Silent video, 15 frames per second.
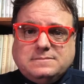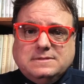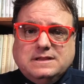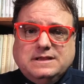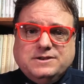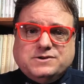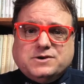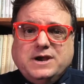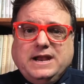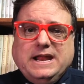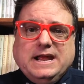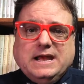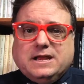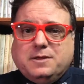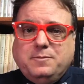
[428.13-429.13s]
in
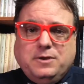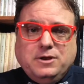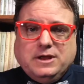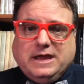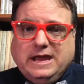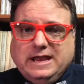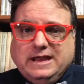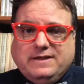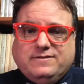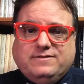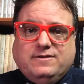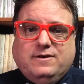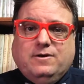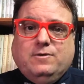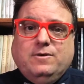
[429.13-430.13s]
training and communicating
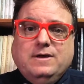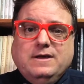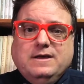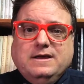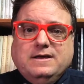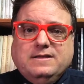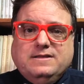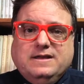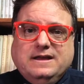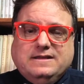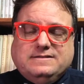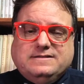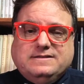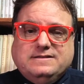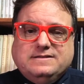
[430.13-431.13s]
so
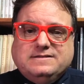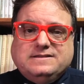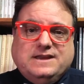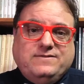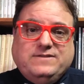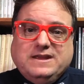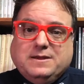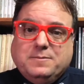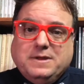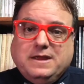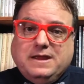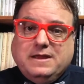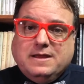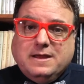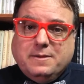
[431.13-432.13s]
that safety can
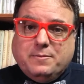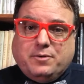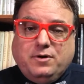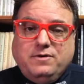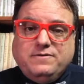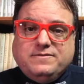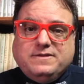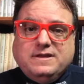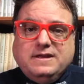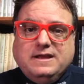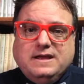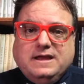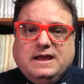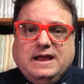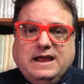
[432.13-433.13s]
be improved
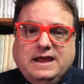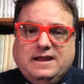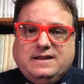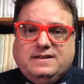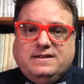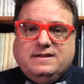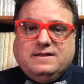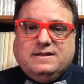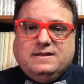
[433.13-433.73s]
and